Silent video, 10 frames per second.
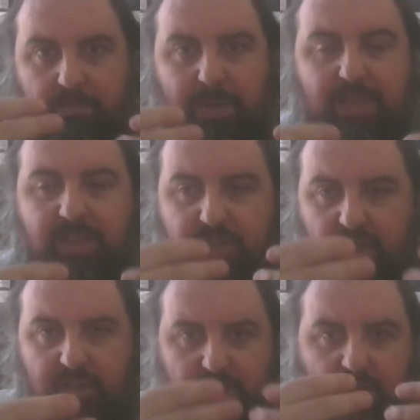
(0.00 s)
being the
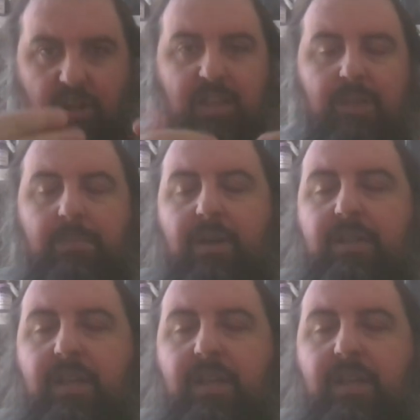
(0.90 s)
judge and hiding behind